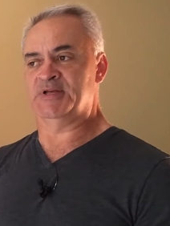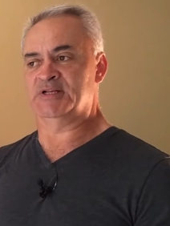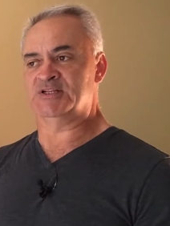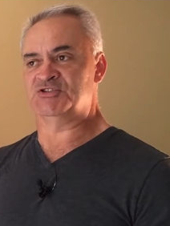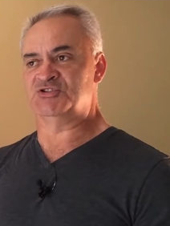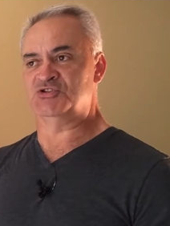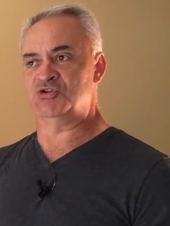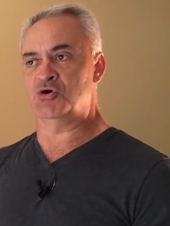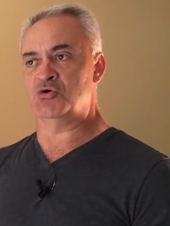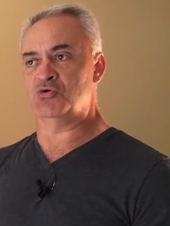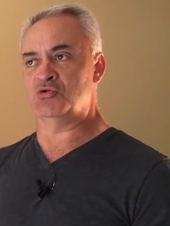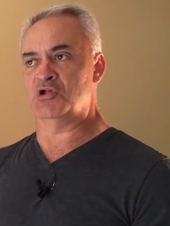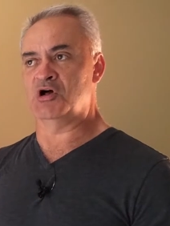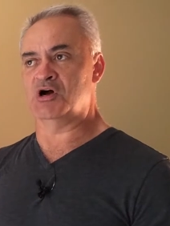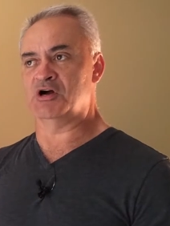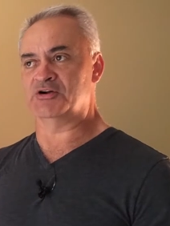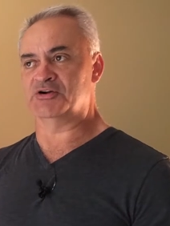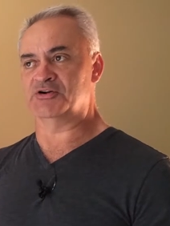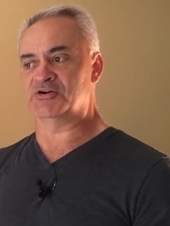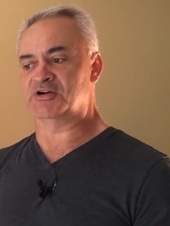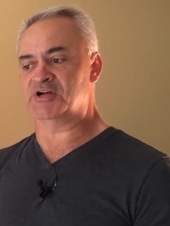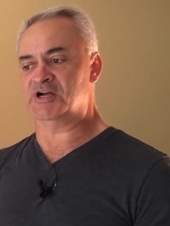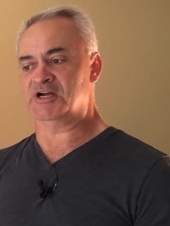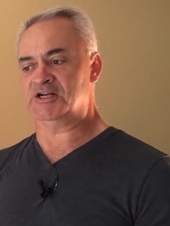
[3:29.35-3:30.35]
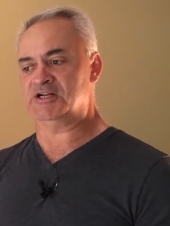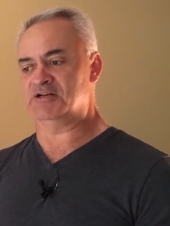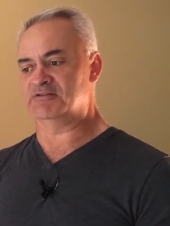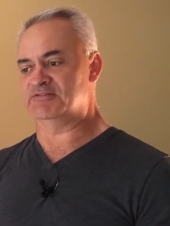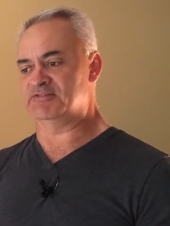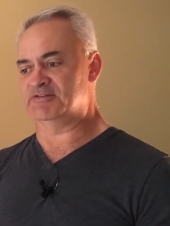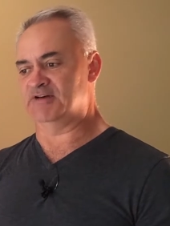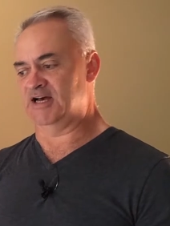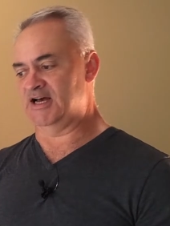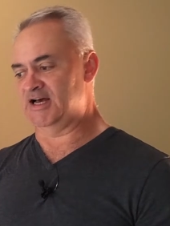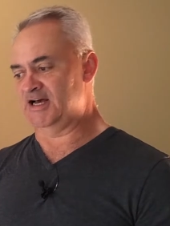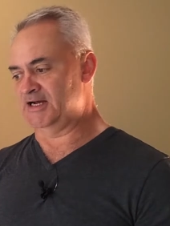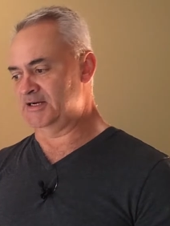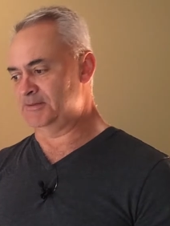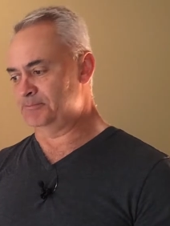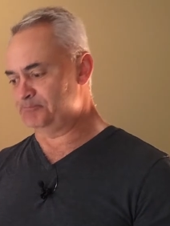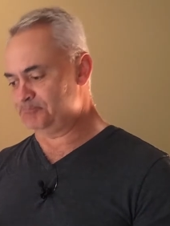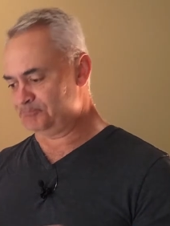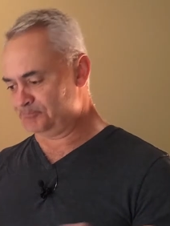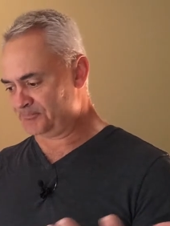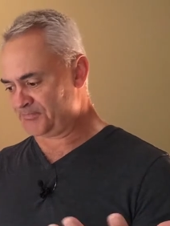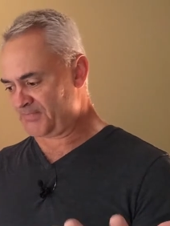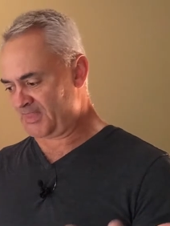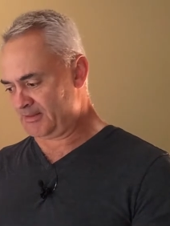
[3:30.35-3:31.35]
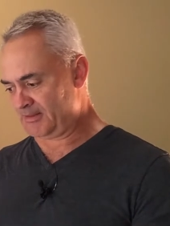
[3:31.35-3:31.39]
it's no longer kind of um,